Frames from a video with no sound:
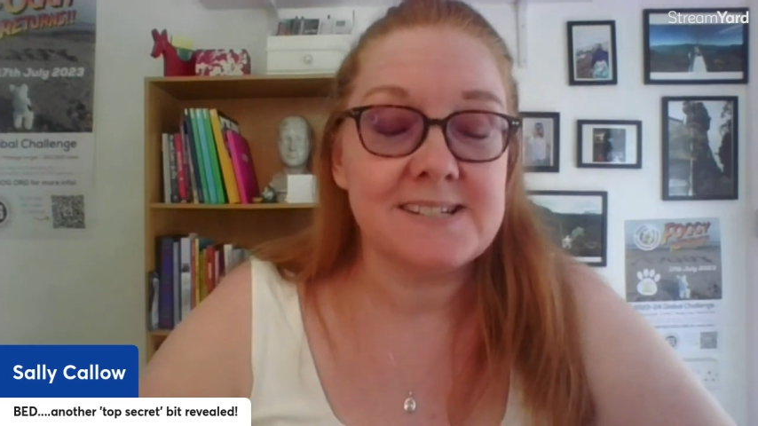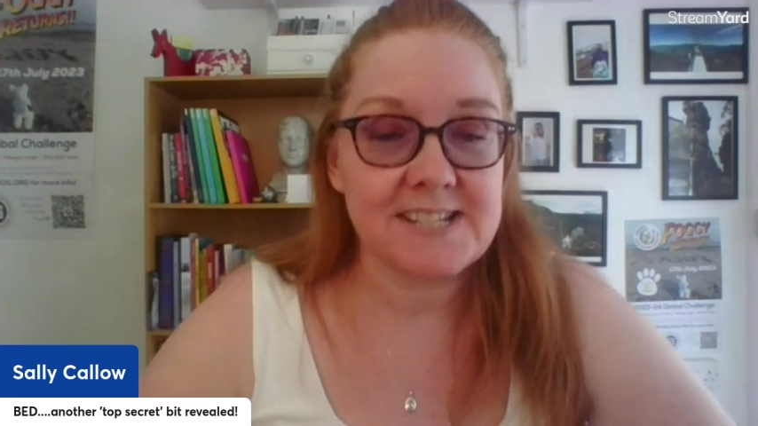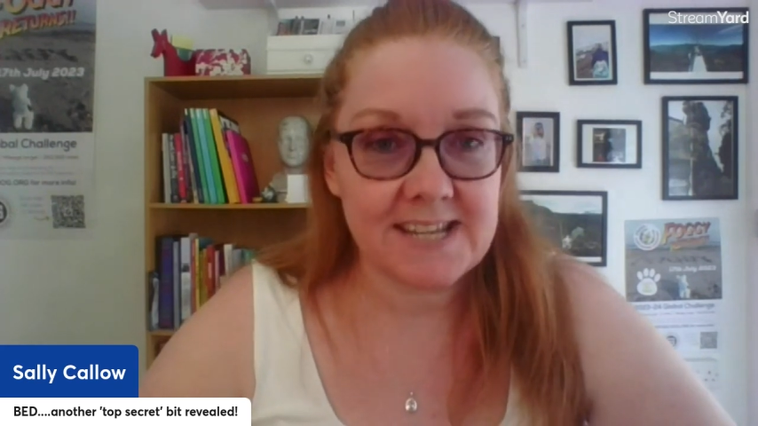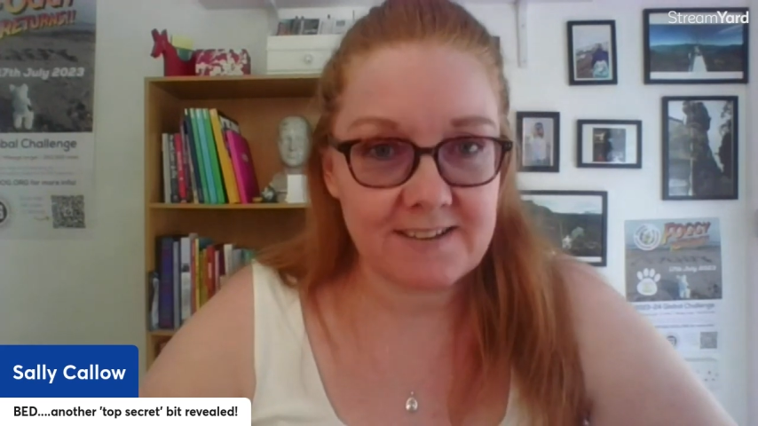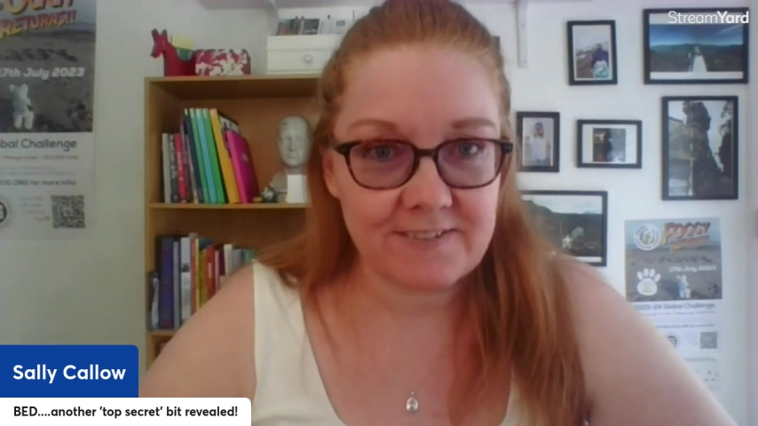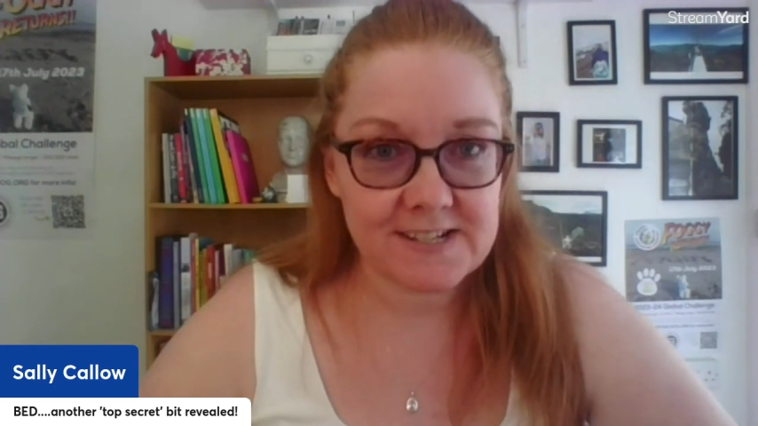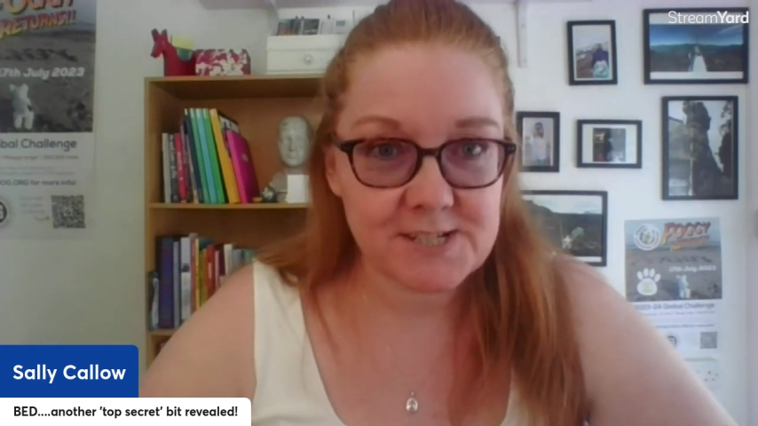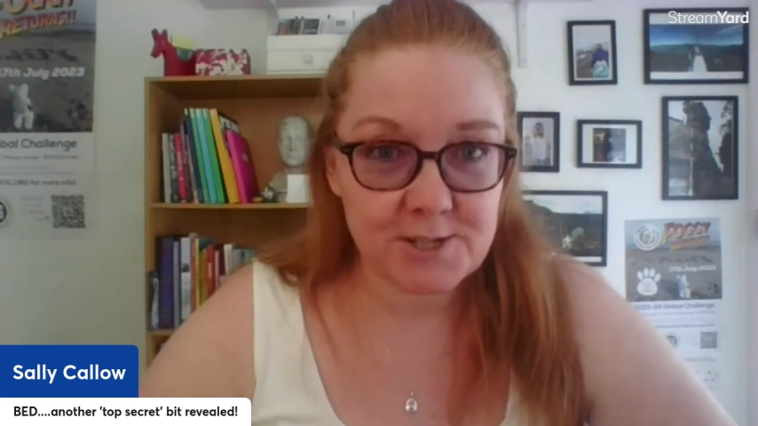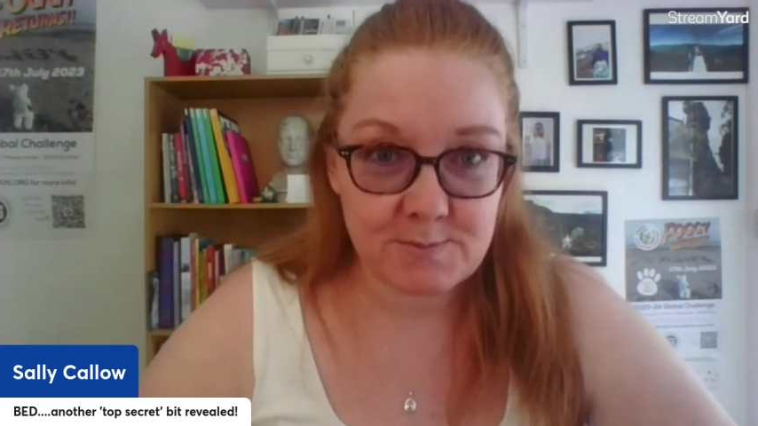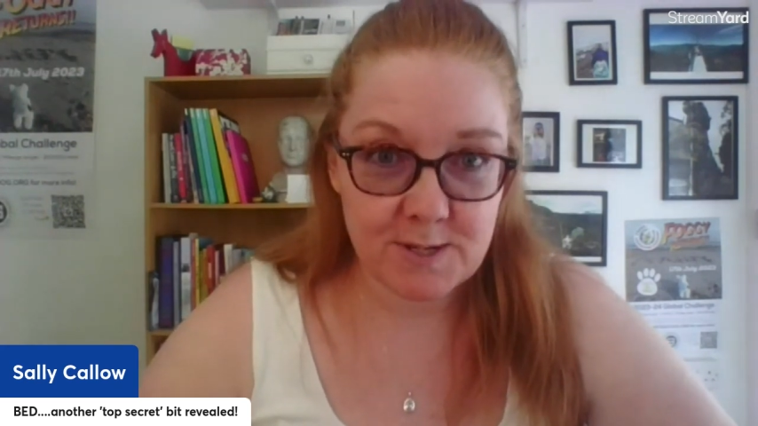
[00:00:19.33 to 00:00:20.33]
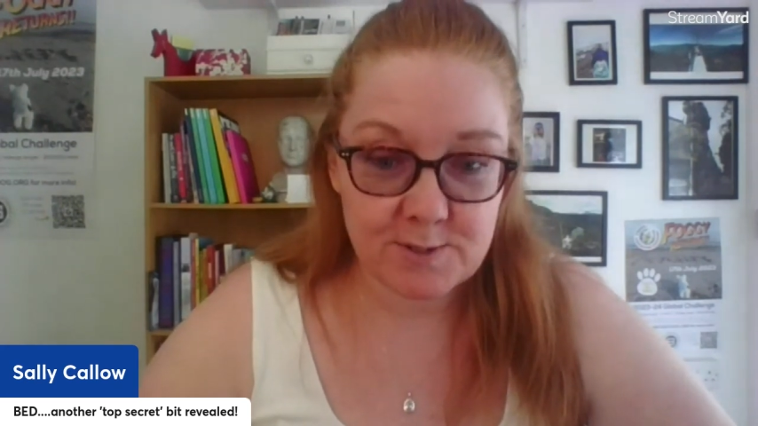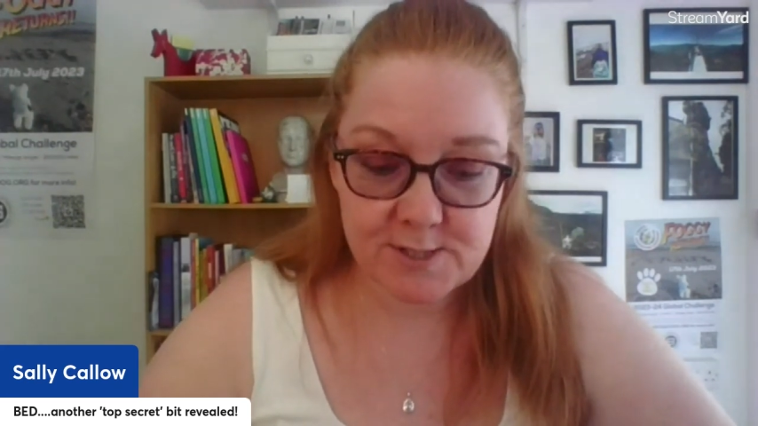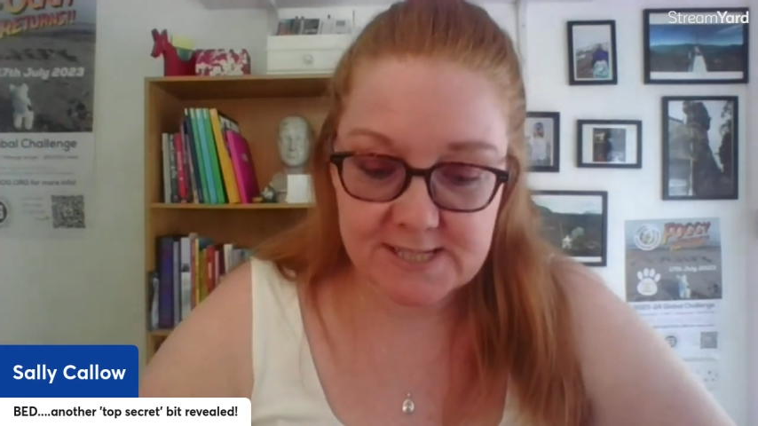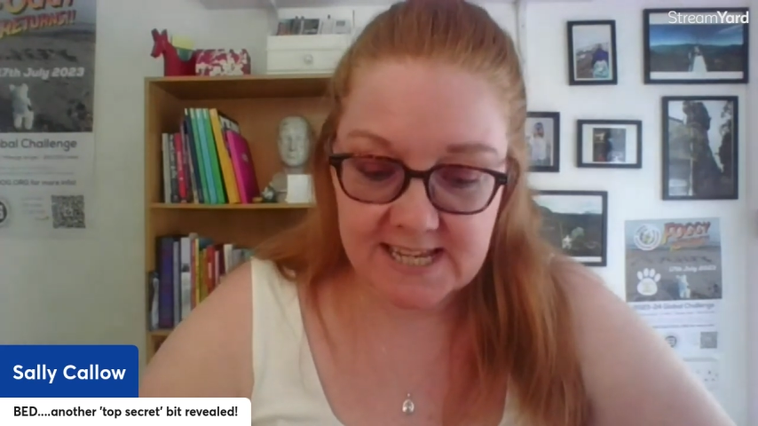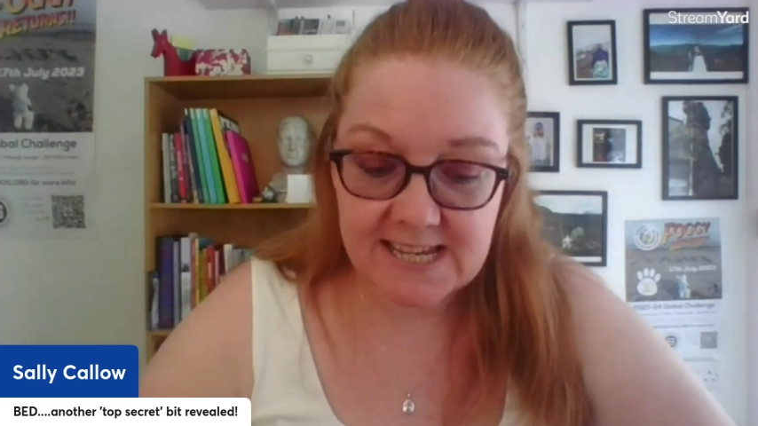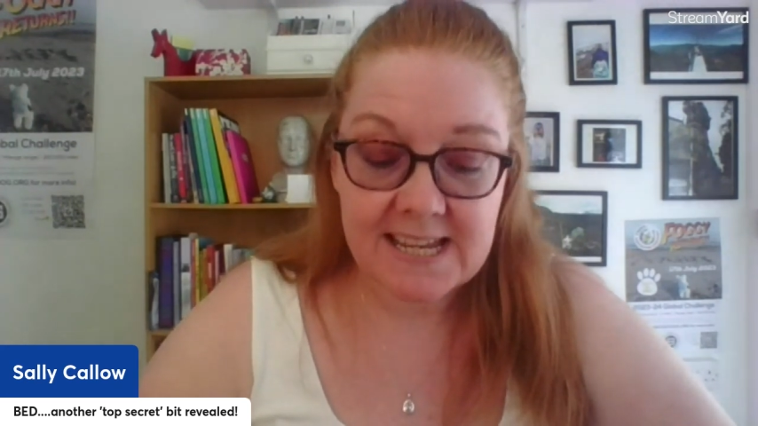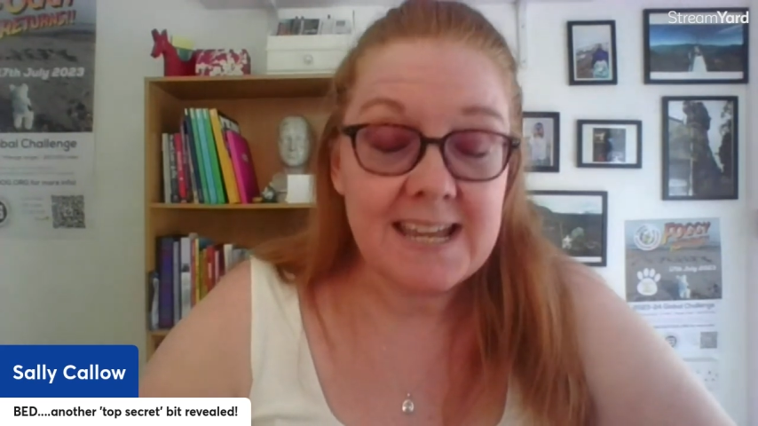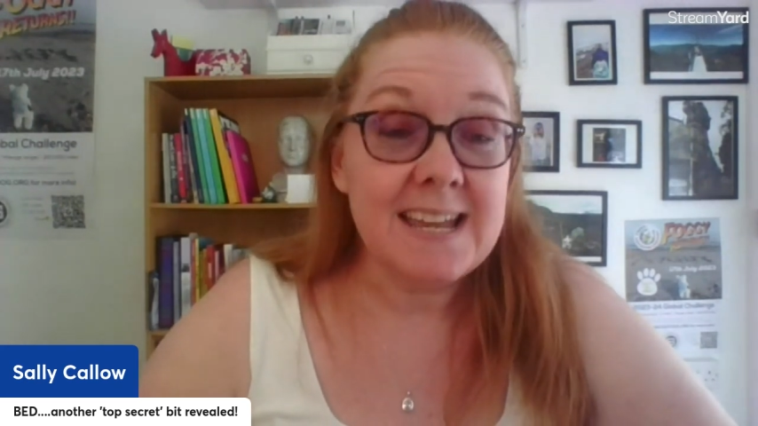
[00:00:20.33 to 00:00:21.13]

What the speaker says: CFS community